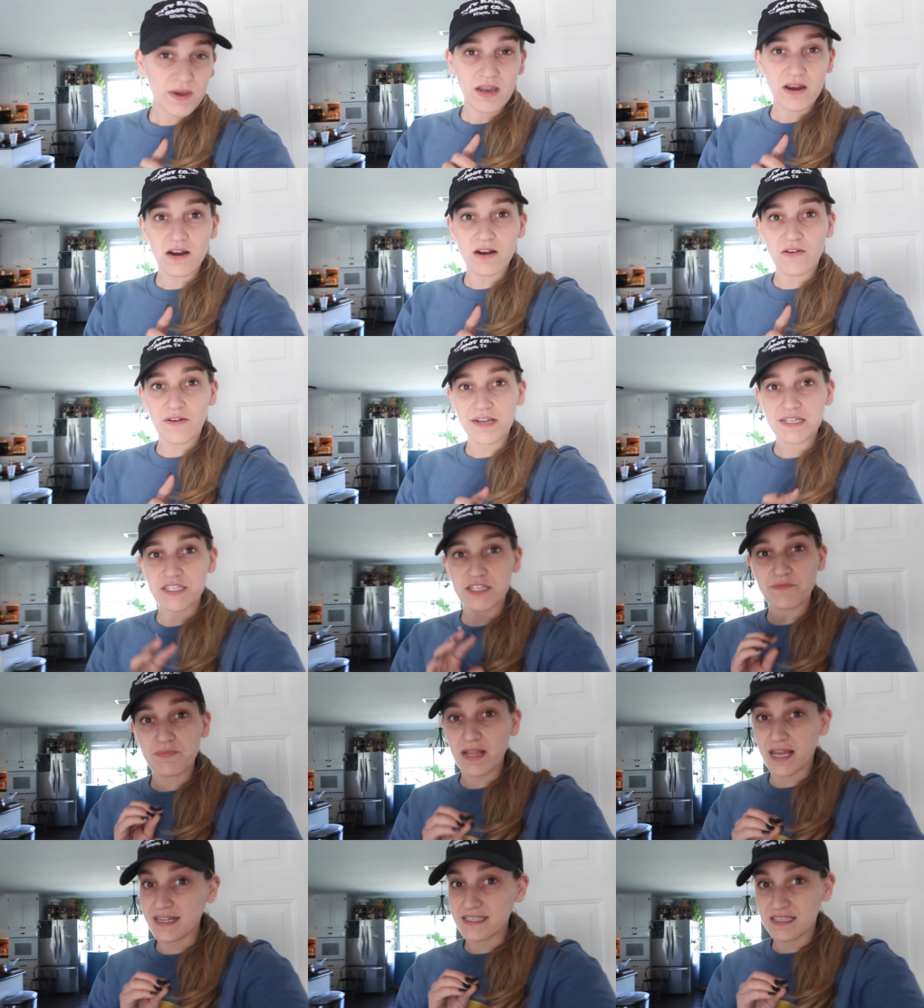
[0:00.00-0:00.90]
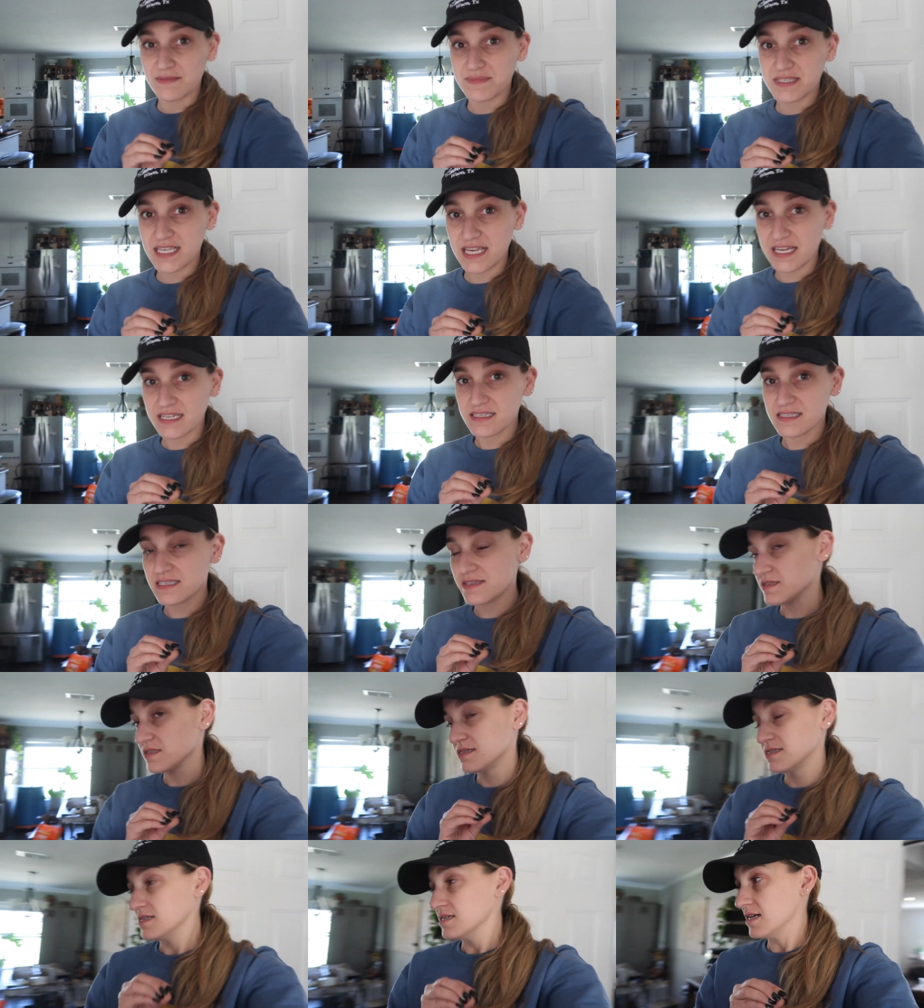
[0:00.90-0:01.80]
we are going to plant some seeds.
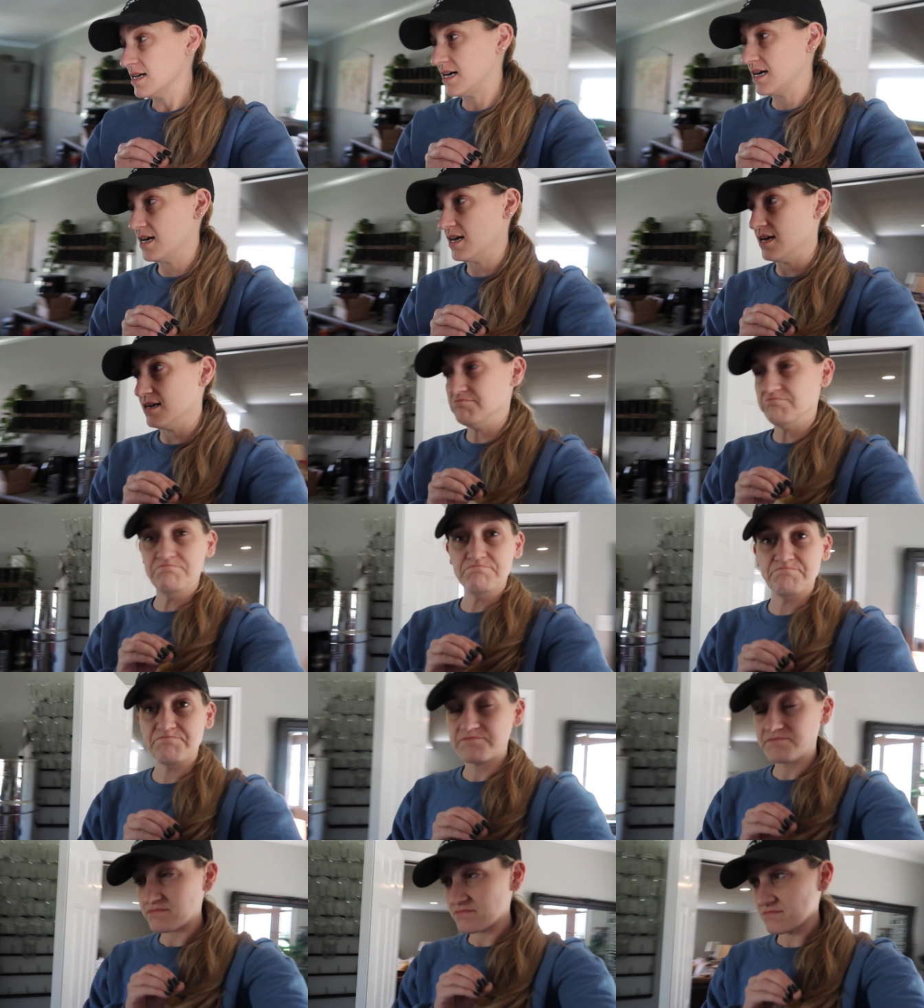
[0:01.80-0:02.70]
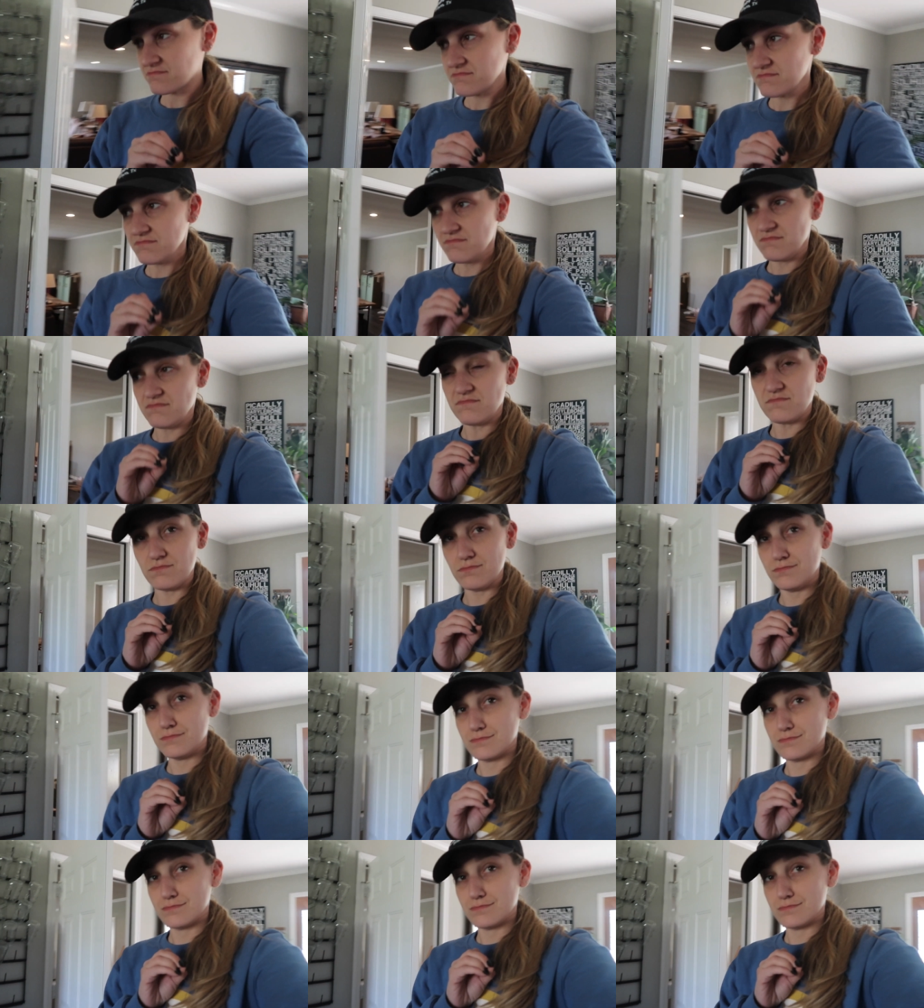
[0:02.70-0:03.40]
Um, you want